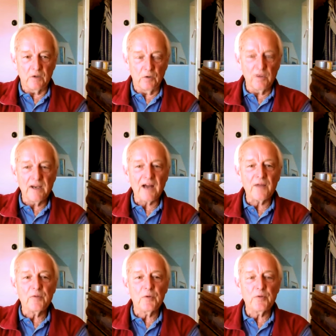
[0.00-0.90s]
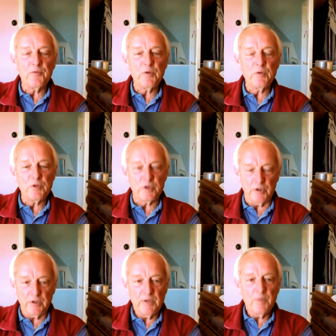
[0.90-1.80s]
good luck for the
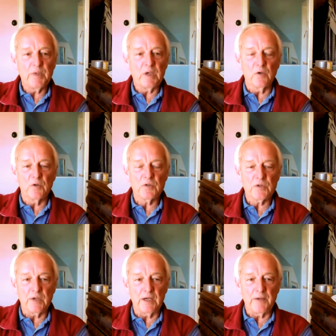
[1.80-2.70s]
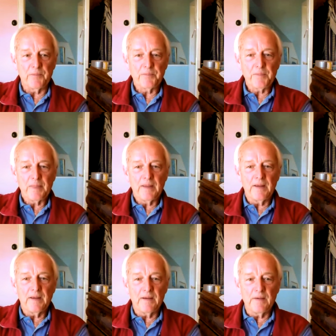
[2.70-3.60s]
future because uh,
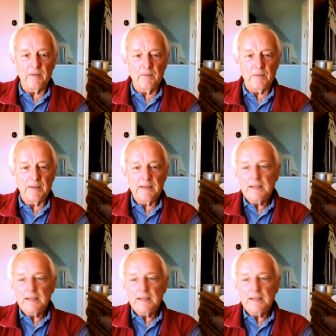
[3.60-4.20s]
uh,